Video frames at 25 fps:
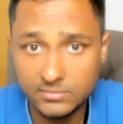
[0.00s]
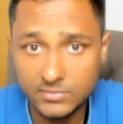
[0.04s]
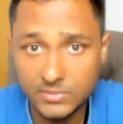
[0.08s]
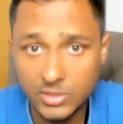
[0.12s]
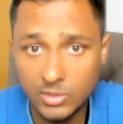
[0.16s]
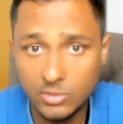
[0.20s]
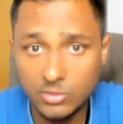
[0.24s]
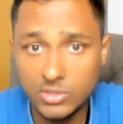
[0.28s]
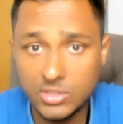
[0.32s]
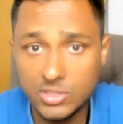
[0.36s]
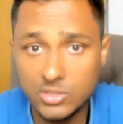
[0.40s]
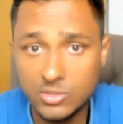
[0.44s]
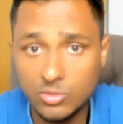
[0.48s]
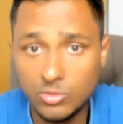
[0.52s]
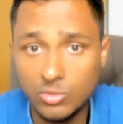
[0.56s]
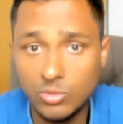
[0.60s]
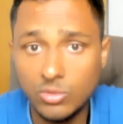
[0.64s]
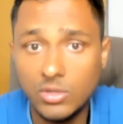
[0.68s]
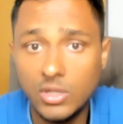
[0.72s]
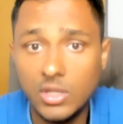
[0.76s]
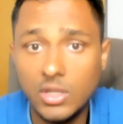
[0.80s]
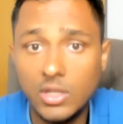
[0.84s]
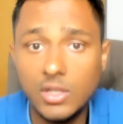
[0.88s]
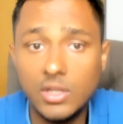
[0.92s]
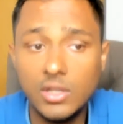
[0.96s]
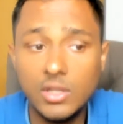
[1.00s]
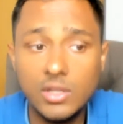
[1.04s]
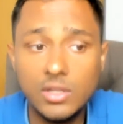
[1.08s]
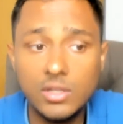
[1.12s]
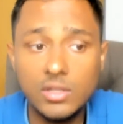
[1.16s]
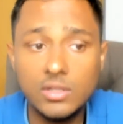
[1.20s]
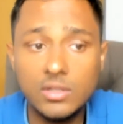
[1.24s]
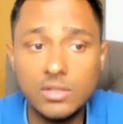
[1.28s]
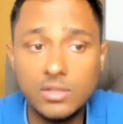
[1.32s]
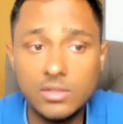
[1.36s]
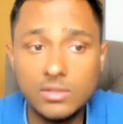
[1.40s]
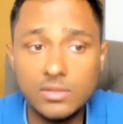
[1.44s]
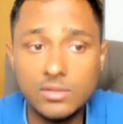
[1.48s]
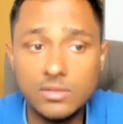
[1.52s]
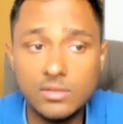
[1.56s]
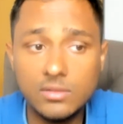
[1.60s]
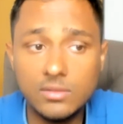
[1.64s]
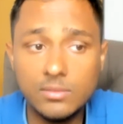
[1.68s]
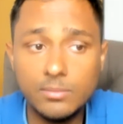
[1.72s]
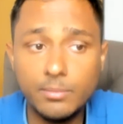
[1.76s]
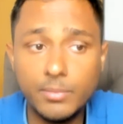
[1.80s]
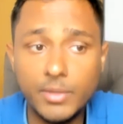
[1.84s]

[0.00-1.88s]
Okay, so Uh,